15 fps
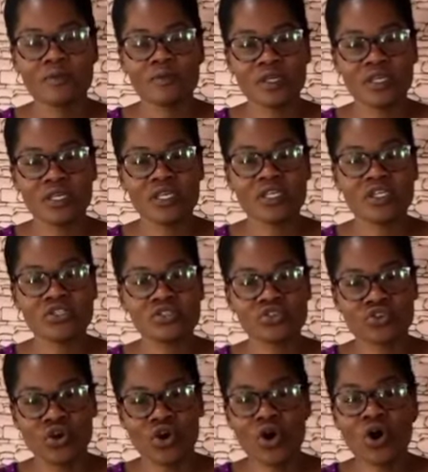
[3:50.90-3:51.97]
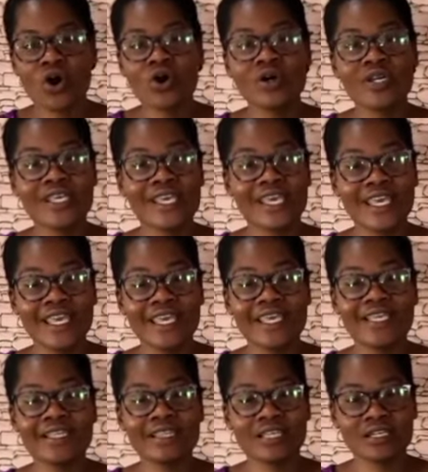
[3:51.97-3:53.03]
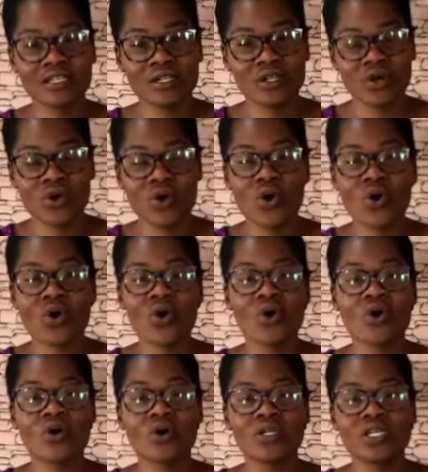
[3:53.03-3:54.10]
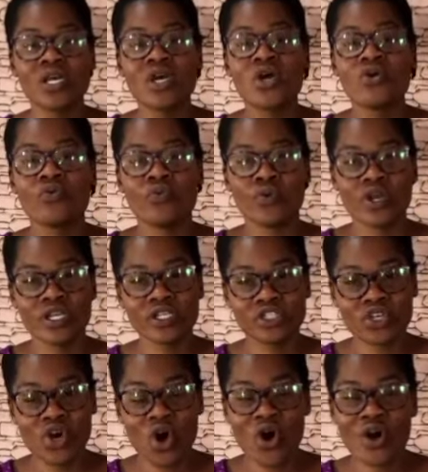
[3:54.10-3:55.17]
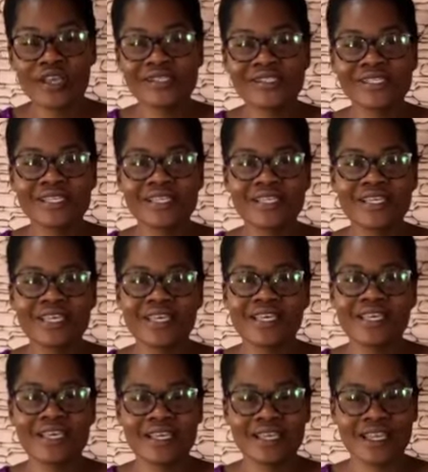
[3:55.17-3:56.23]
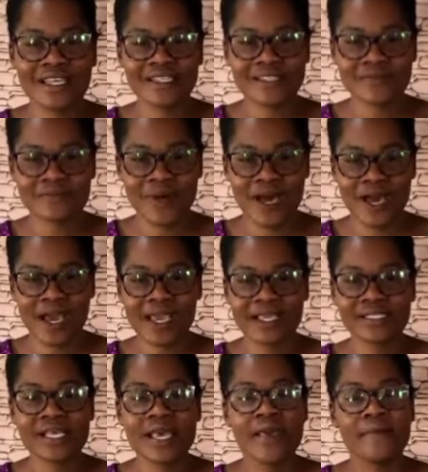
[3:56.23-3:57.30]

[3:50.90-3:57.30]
Be strong in the Lord, rejoicing in his might.